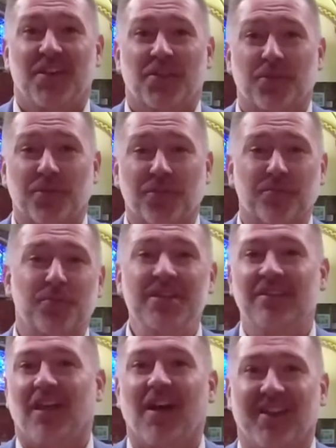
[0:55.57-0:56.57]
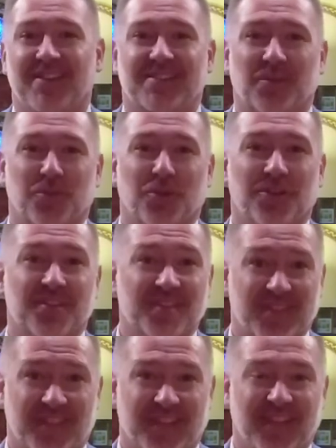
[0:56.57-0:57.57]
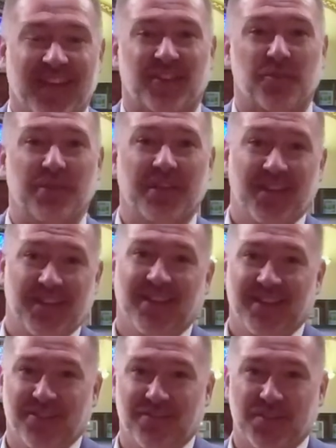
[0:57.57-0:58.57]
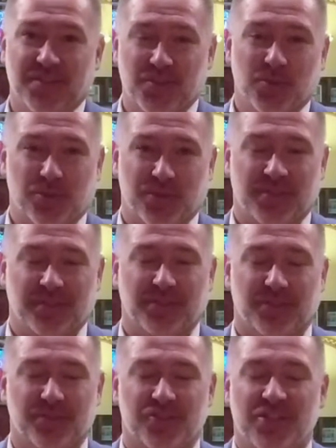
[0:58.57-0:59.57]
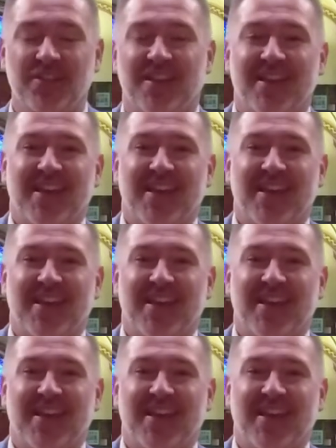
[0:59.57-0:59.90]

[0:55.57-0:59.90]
There are three lines that we're going to sing at the beginning of this Eucharistic liturgy,